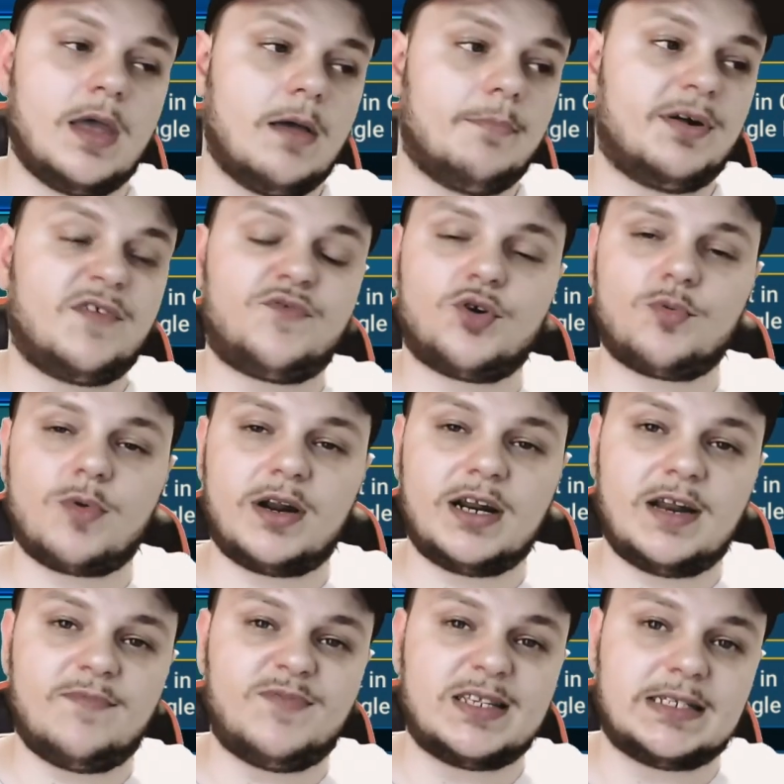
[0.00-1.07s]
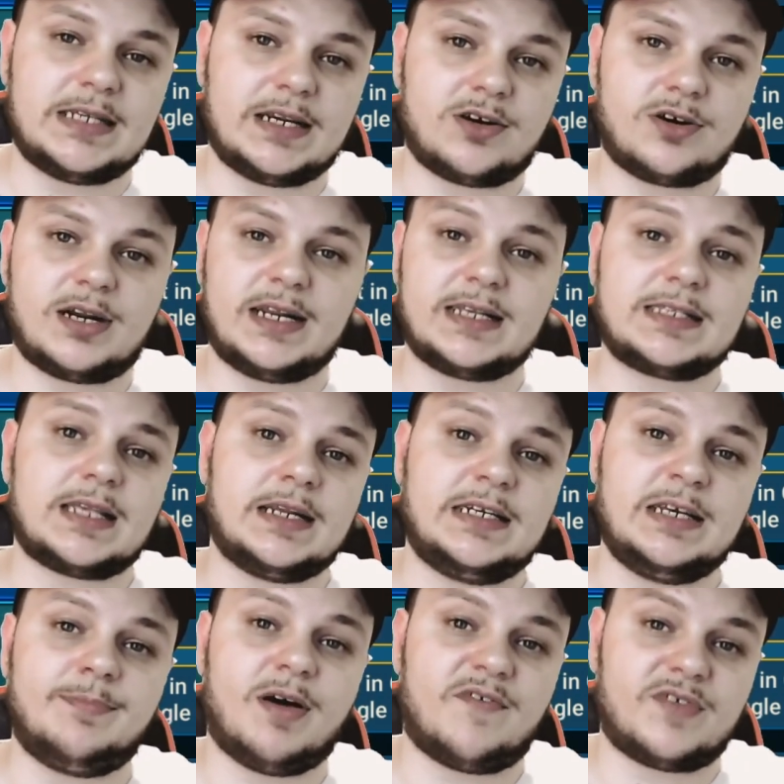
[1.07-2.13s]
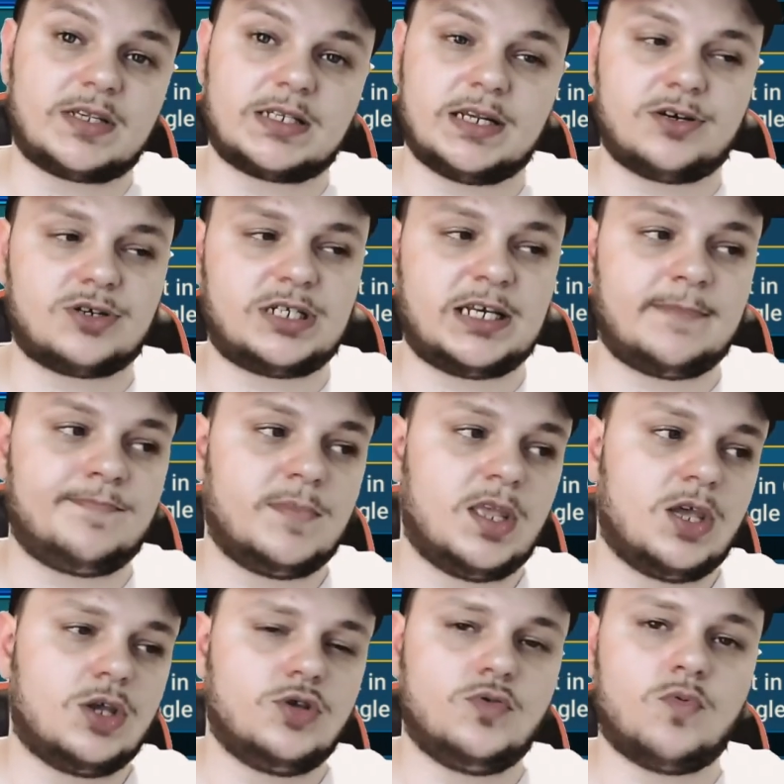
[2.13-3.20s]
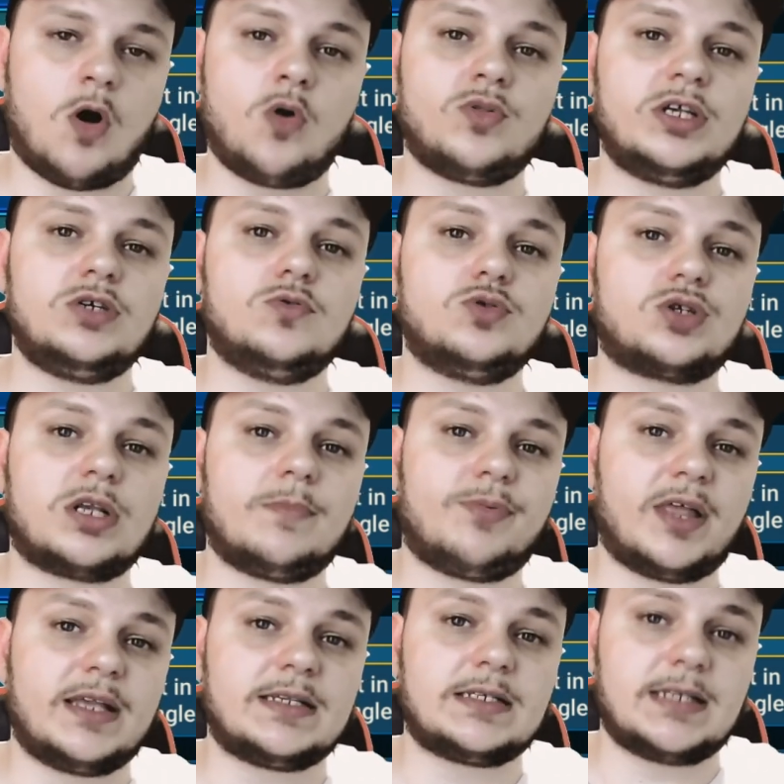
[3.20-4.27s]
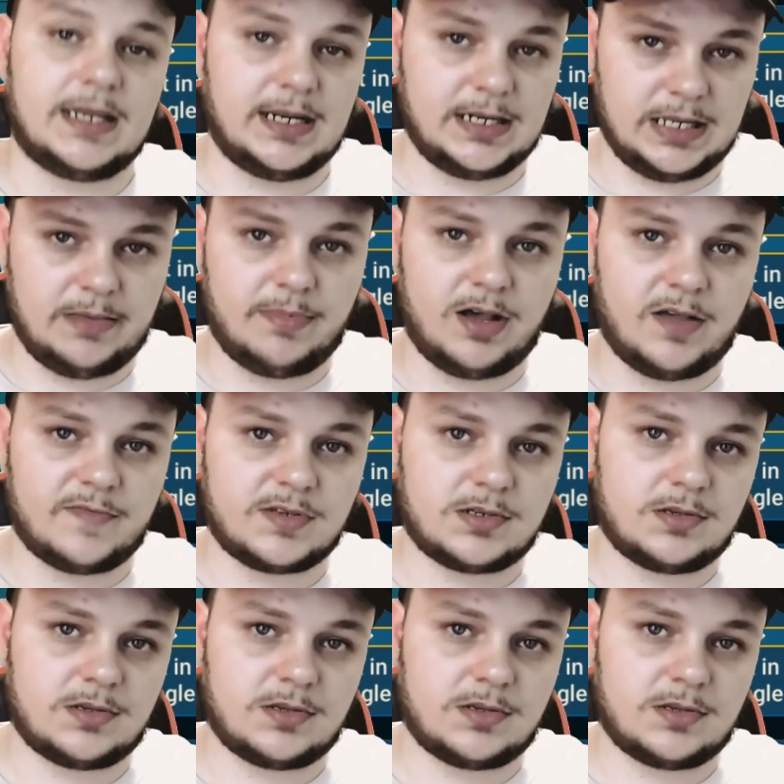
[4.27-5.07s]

But if you're running a Vizier and it's a debuff extender team, you only usually place 10 debuffs.